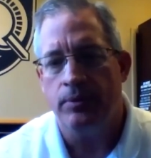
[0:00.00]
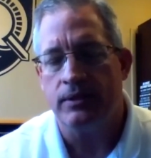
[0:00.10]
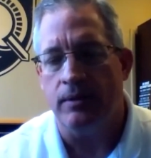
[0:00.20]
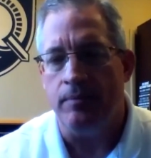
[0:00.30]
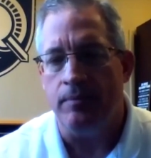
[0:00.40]
picked
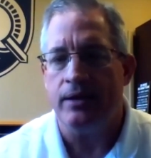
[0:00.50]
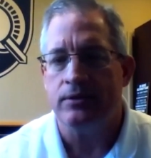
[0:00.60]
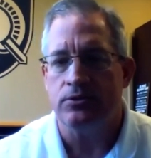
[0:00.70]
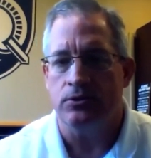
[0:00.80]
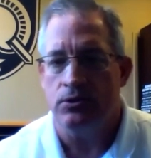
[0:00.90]
up my
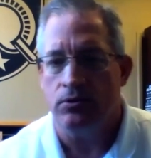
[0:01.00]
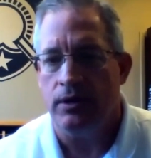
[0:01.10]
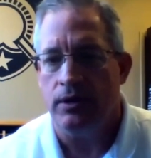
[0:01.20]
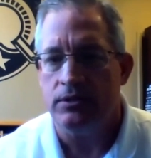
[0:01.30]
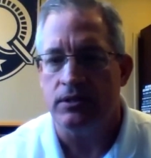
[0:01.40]
master's degree
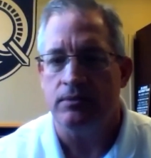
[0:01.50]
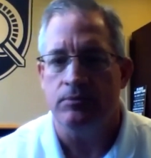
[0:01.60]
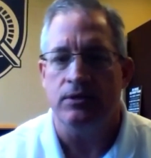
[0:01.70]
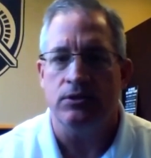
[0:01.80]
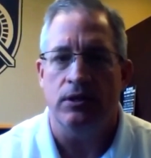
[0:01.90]
in systems
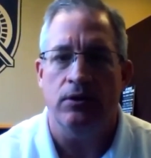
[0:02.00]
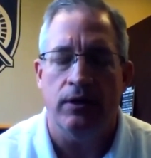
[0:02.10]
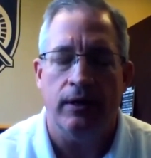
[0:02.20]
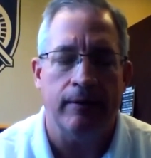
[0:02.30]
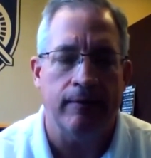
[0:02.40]
engineering.